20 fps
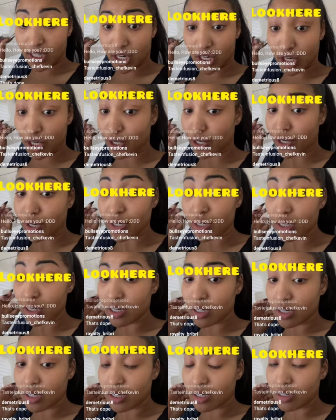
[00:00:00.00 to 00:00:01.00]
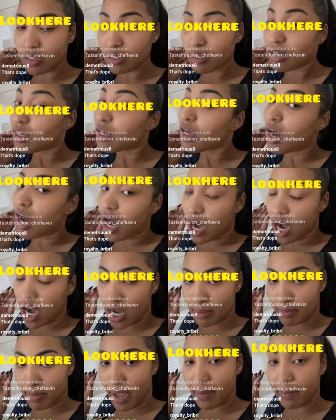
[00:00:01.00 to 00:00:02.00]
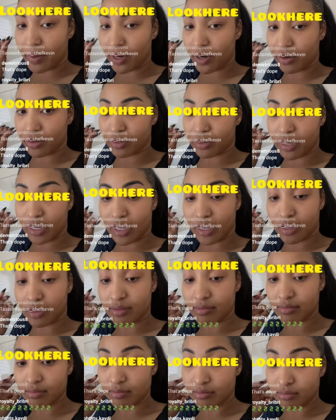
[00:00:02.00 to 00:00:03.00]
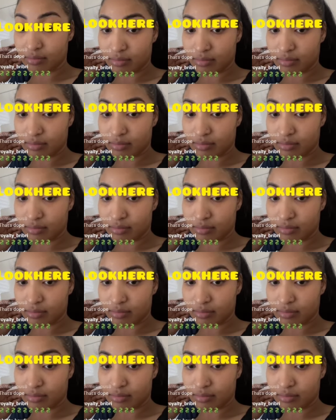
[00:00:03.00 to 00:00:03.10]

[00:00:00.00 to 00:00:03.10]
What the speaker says: You heard? On my birthday.